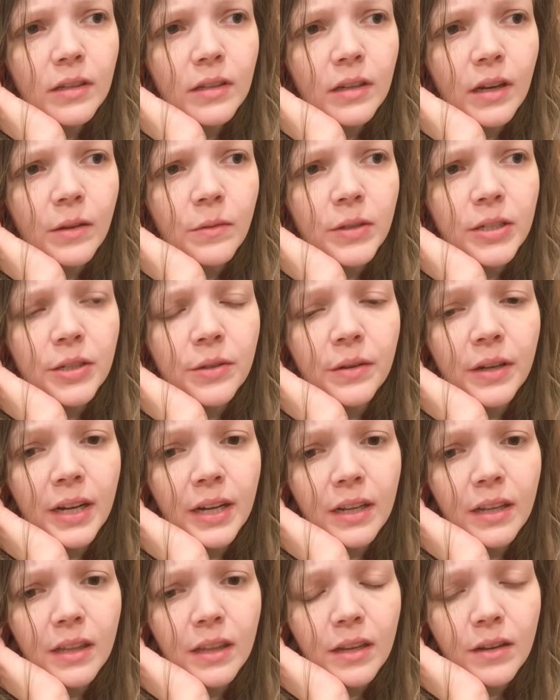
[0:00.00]
I would do
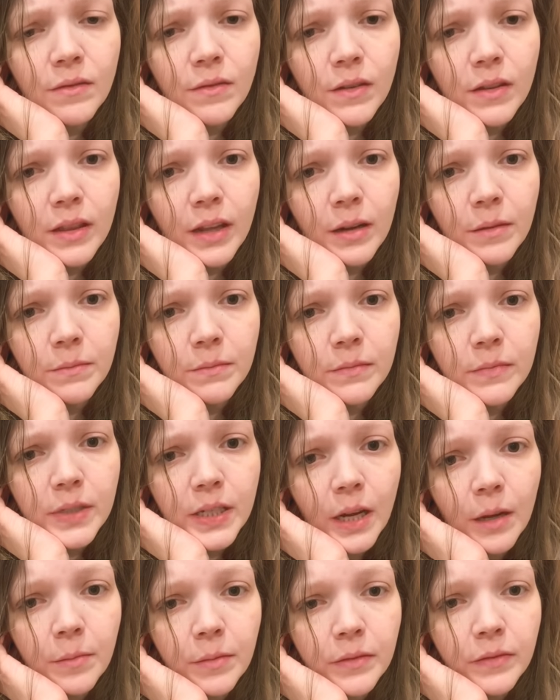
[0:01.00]
anything for them
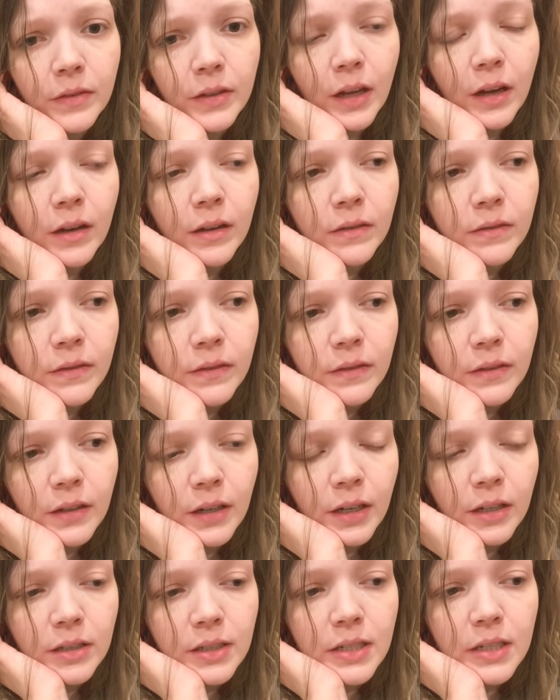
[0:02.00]
type of love.
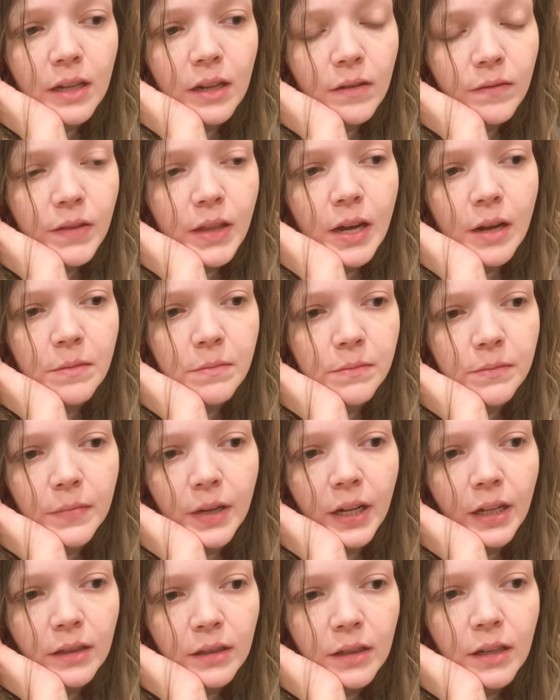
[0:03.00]
I just love them.
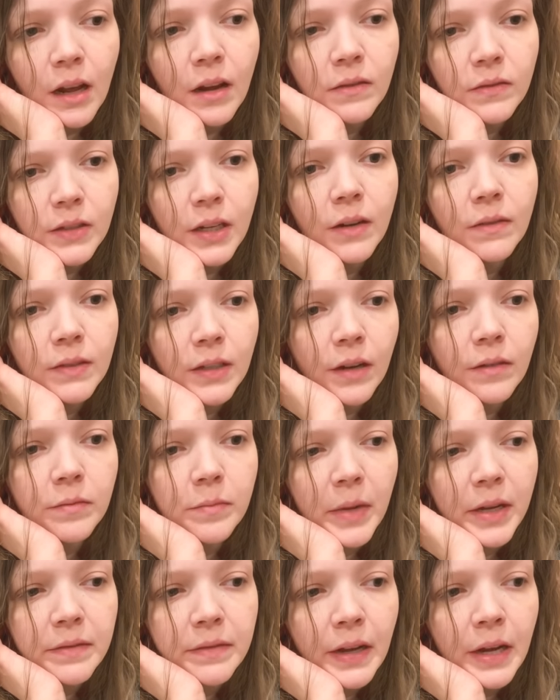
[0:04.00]
I love, love, love
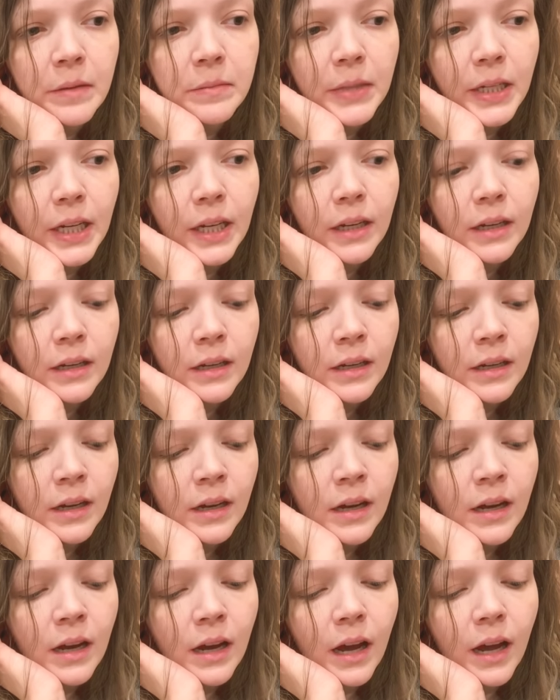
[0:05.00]
my family.
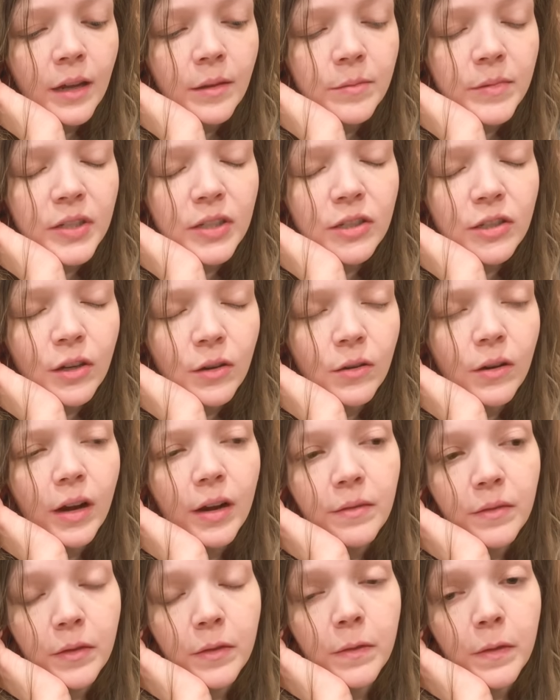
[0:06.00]
I am so
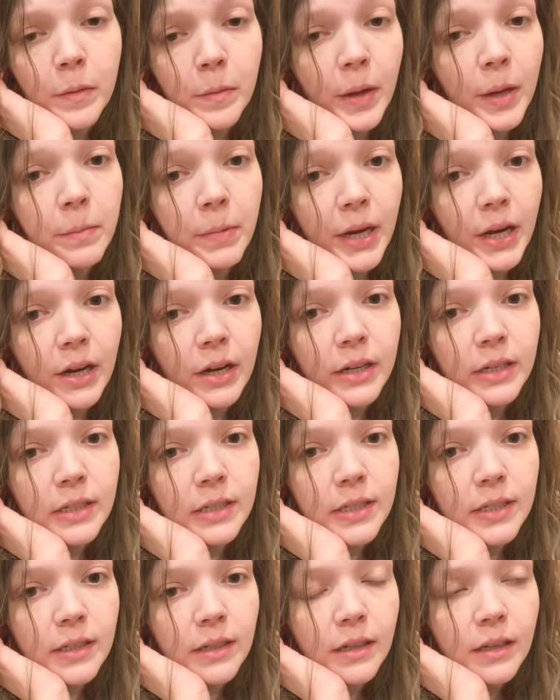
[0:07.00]
grateful for my
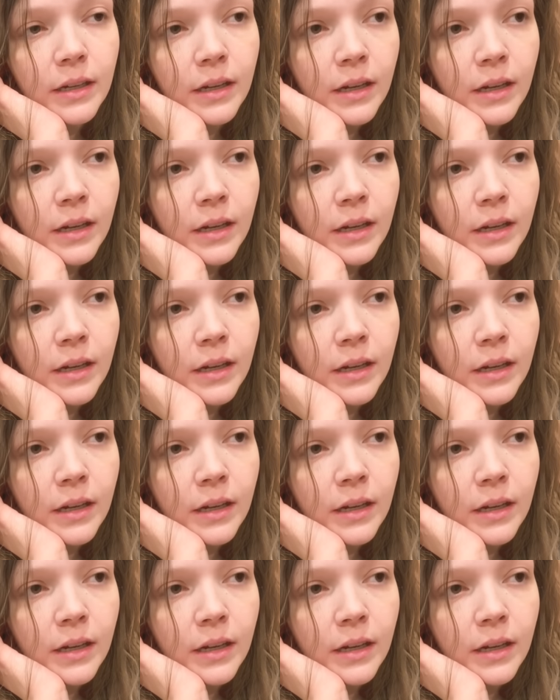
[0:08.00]
parents.